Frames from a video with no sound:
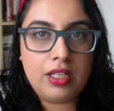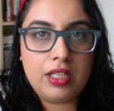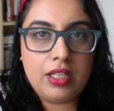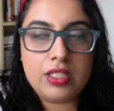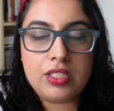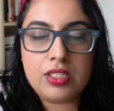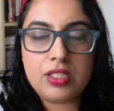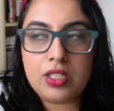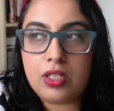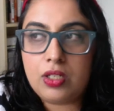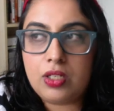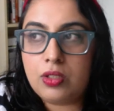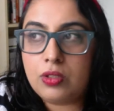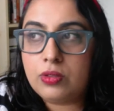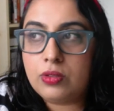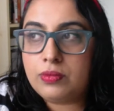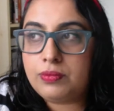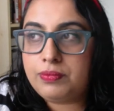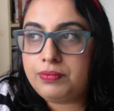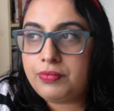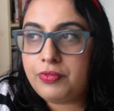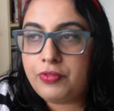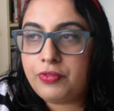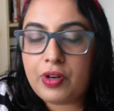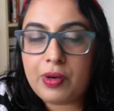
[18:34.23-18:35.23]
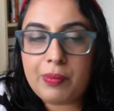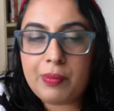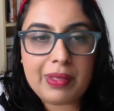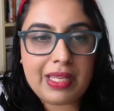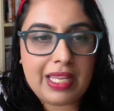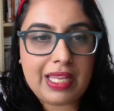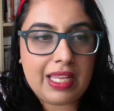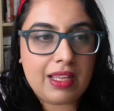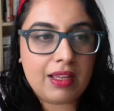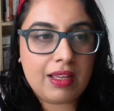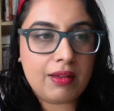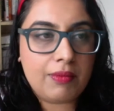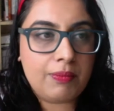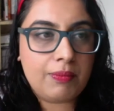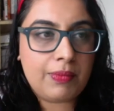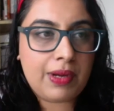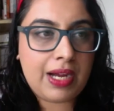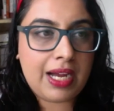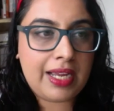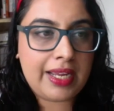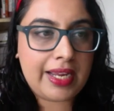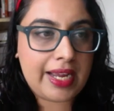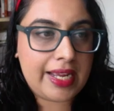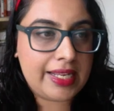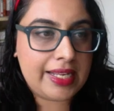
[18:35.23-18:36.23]
So for me,
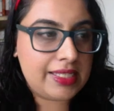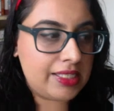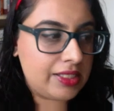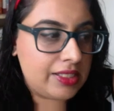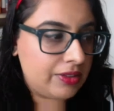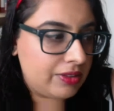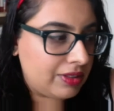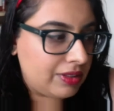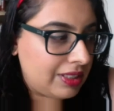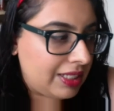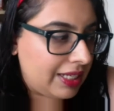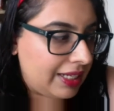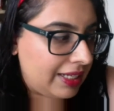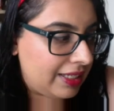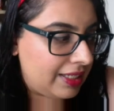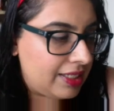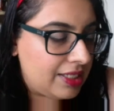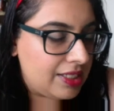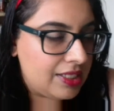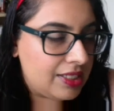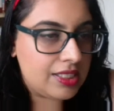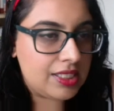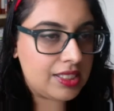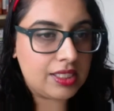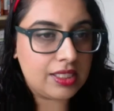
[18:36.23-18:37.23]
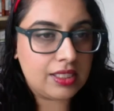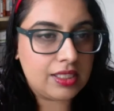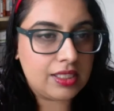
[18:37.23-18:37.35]
my ideal client,